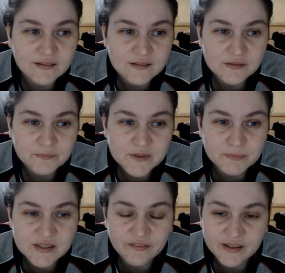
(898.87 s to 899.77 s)

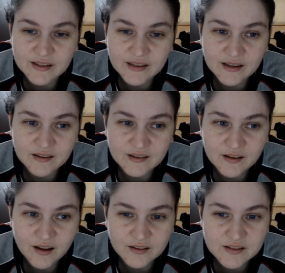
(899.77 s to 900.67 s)
specifically and
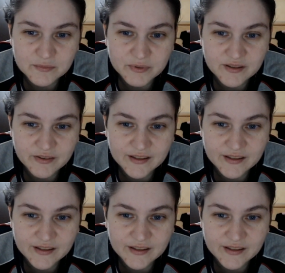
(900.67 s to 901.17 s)
not specifically